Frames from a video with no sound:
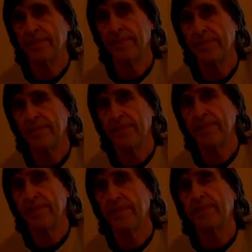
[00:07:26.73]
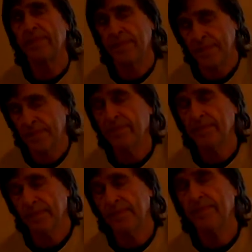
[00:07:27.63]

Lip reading: That was the question that I originally asked you.